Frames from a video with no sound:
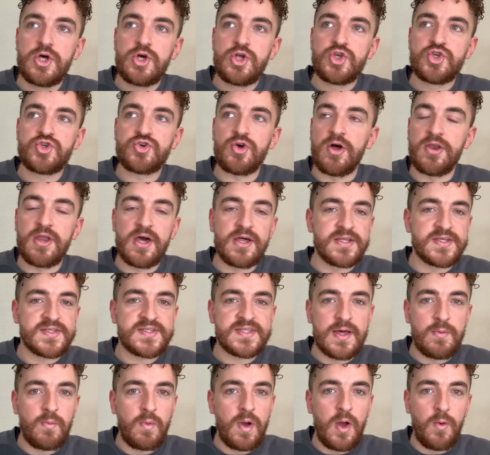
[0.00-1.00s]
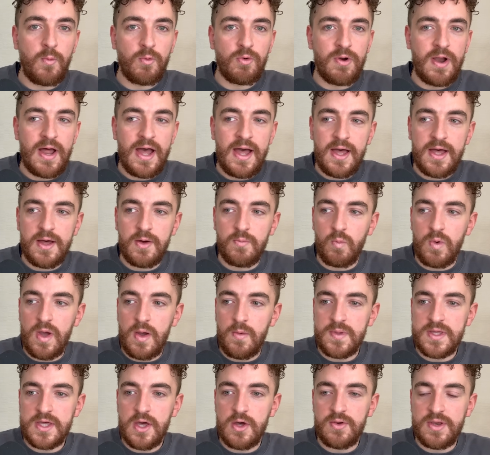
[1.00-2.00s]
trying to understand where we're at and where
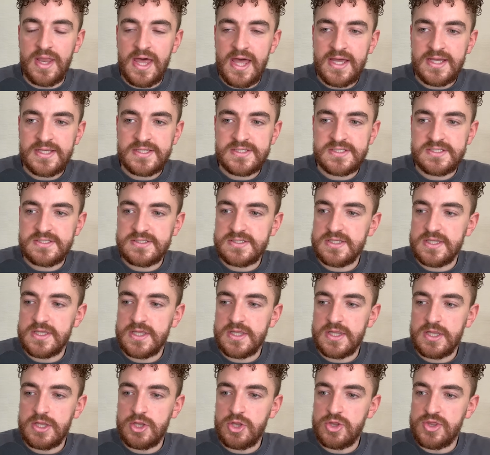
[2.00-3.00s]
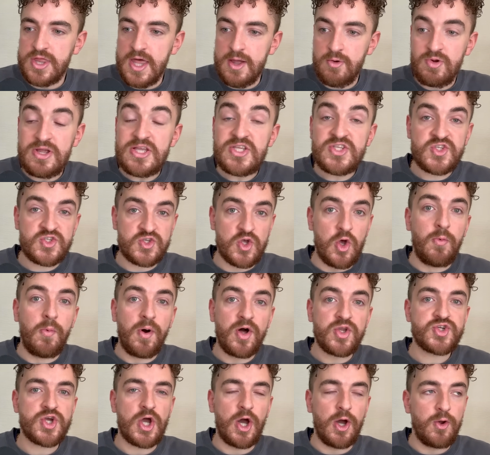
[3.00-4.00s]
we go next, there is so
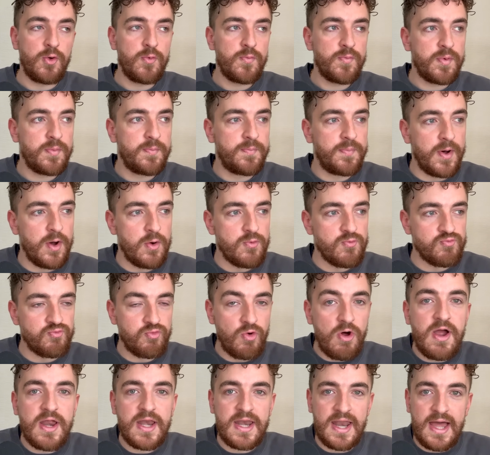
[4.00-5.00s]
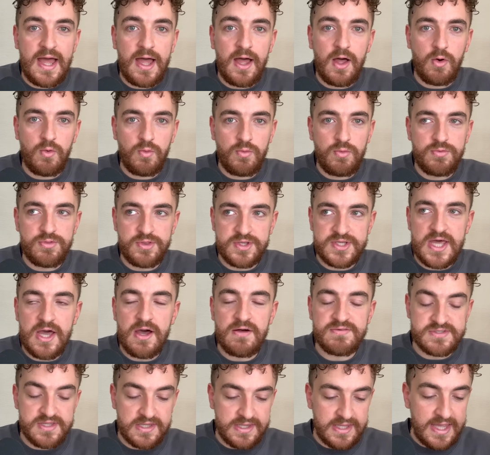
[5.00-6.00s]
much hope, but right now, the day
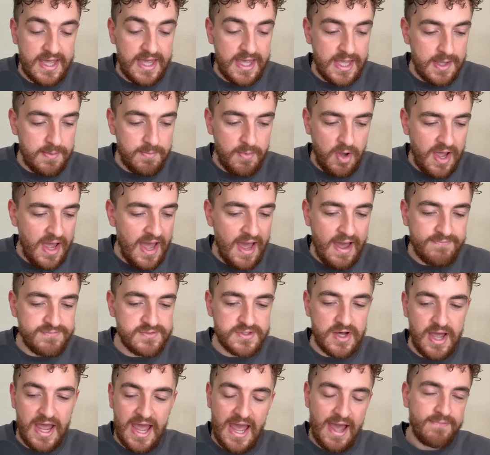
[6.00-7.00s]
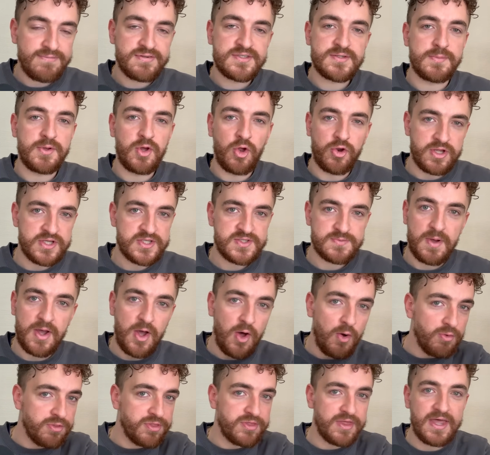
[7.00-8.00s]
after the game, I have to be honest. My
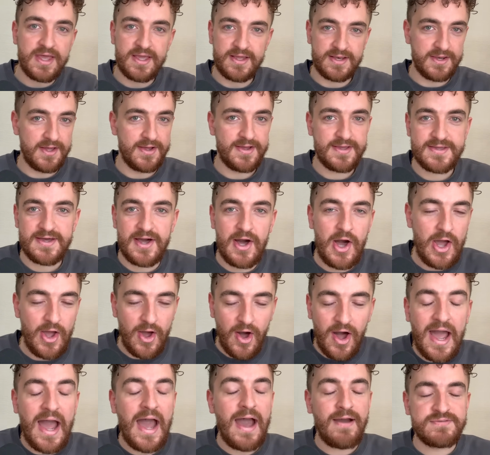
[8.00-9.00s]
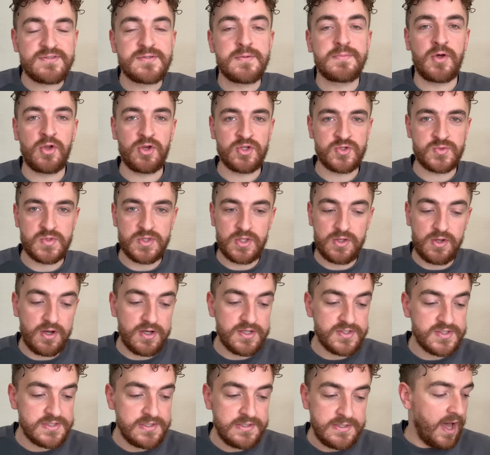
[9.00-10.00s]
whole thing, I have to be honest with you
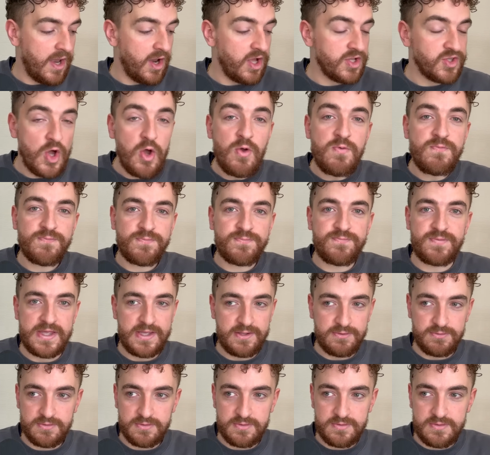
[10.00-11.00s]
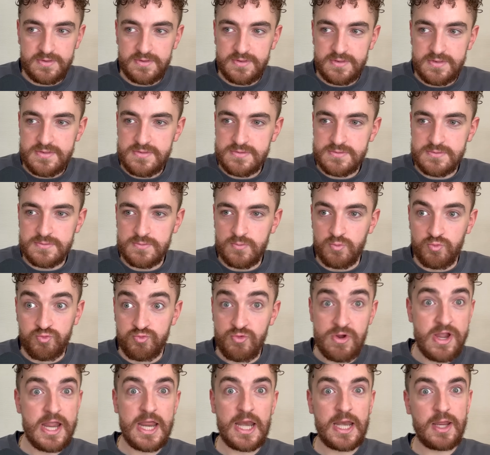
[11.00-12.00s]
guys, and I don't feel
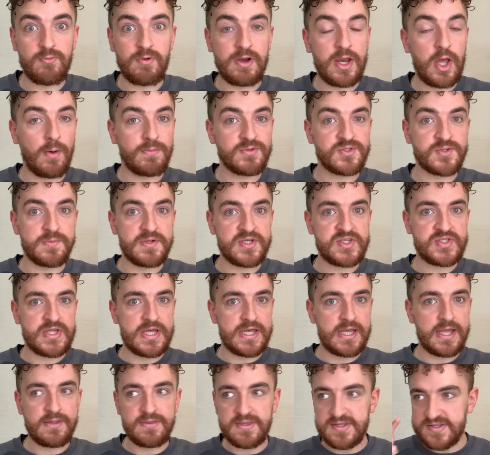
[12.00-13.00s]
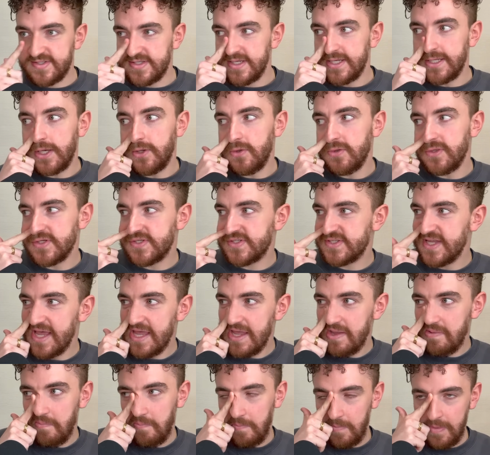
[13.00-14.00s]
really optimistic. And the
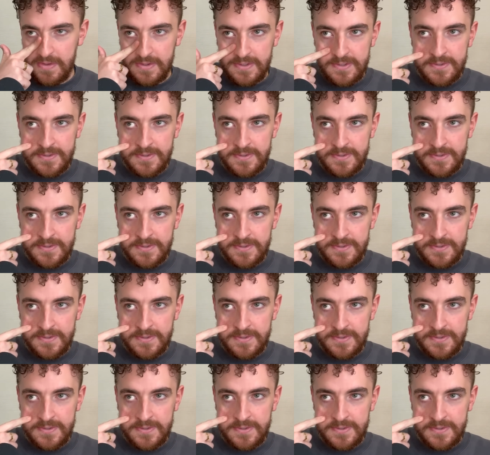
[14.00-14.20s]
same